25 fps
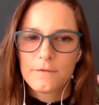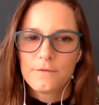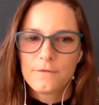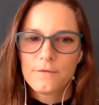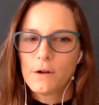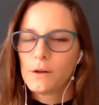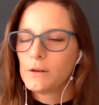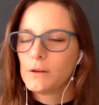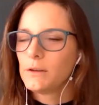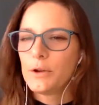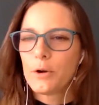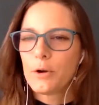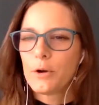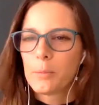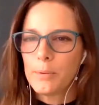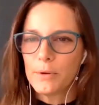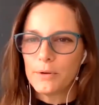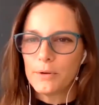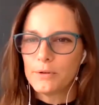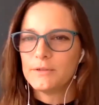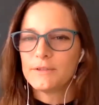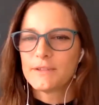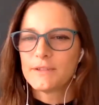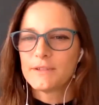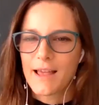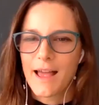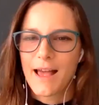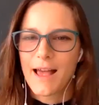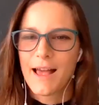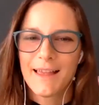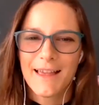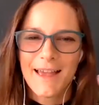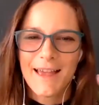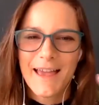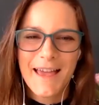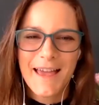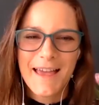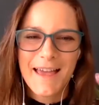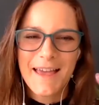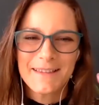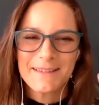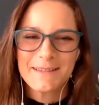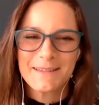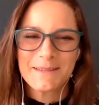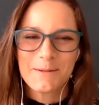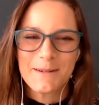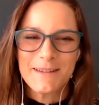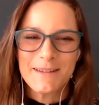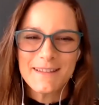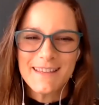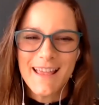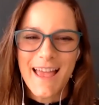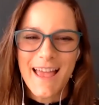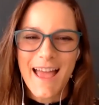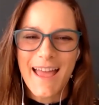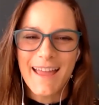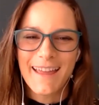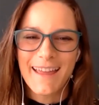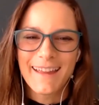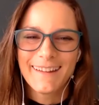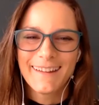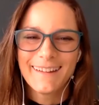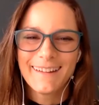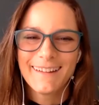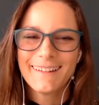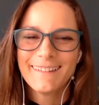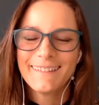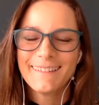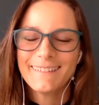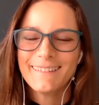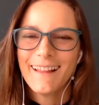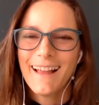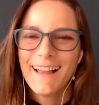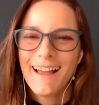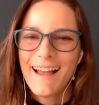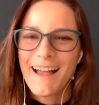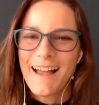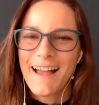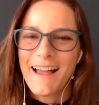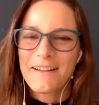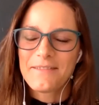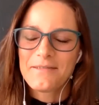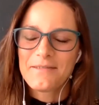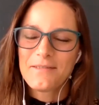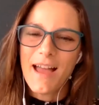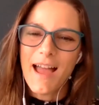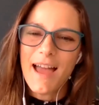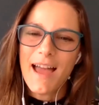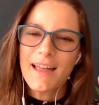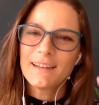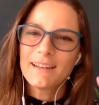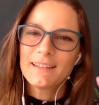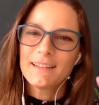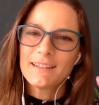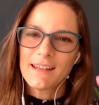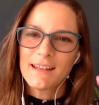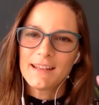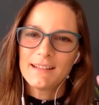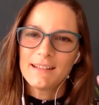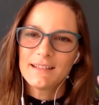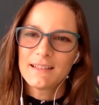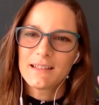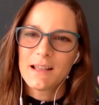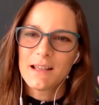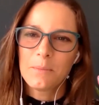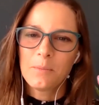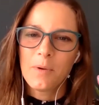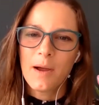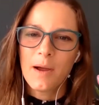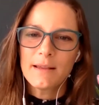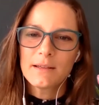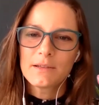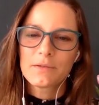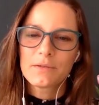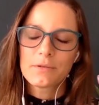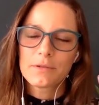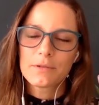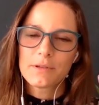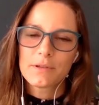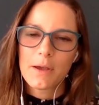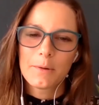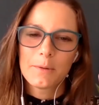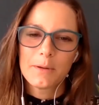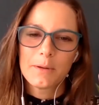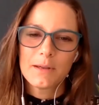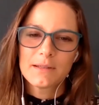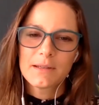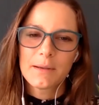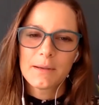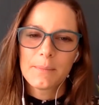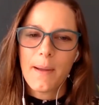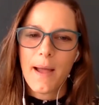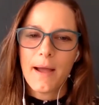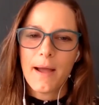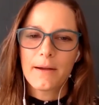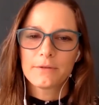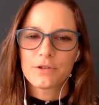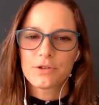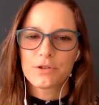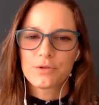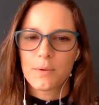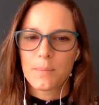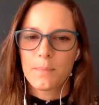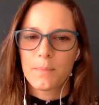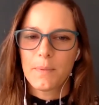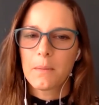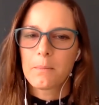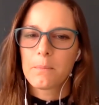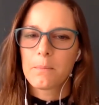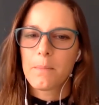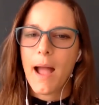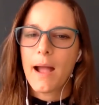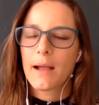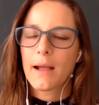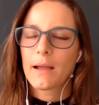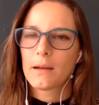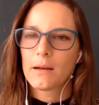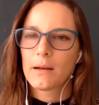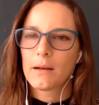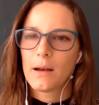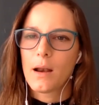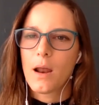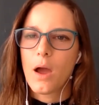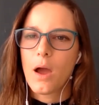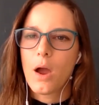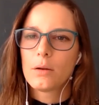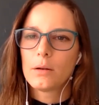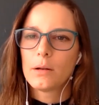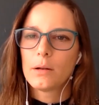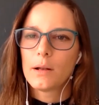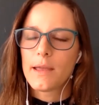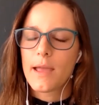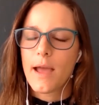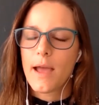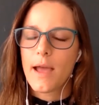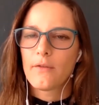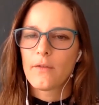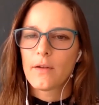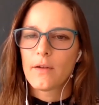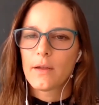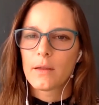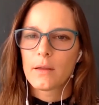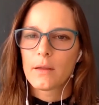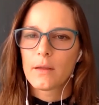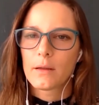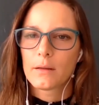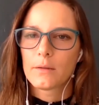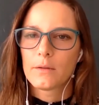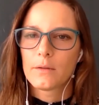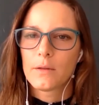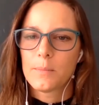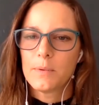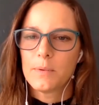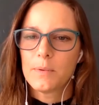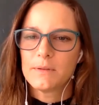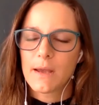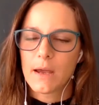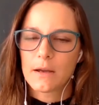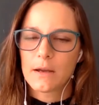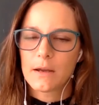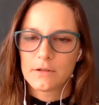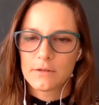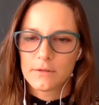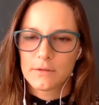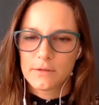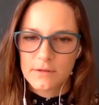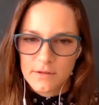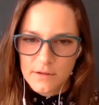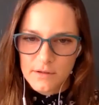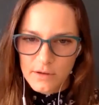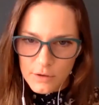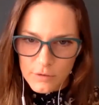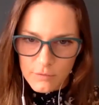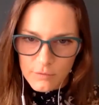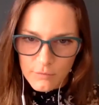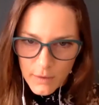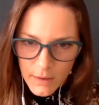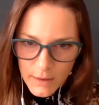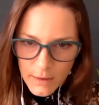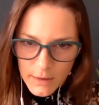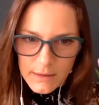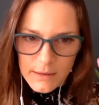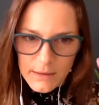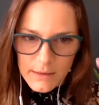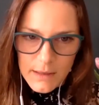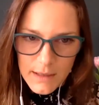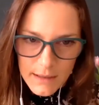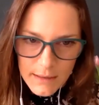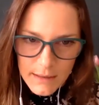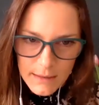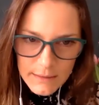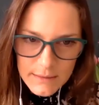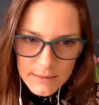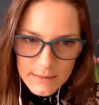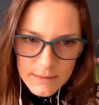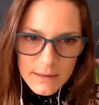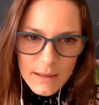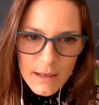Fill your boots, as we say. And in some ways also it's about stripping back and only having the possessions that you really need.